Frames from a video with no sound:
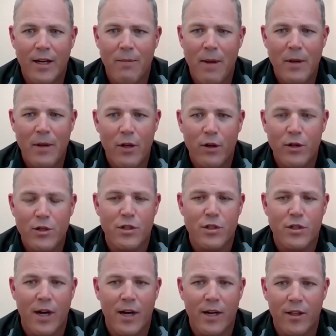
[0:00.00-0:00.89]
Maybe you could
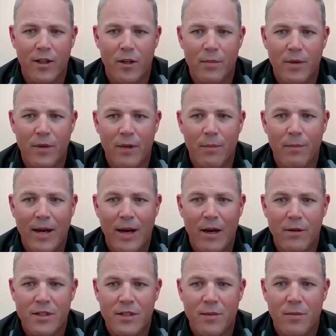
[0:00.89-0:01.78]
just talk a little bit
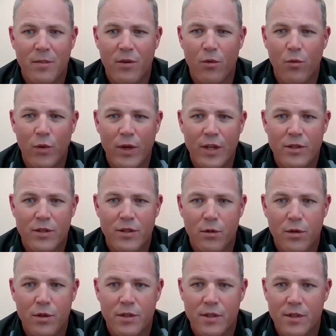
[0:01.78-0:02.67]
about some of the
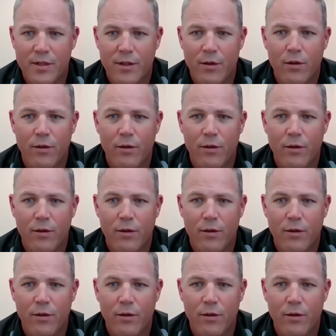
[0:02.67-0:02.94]
resources that are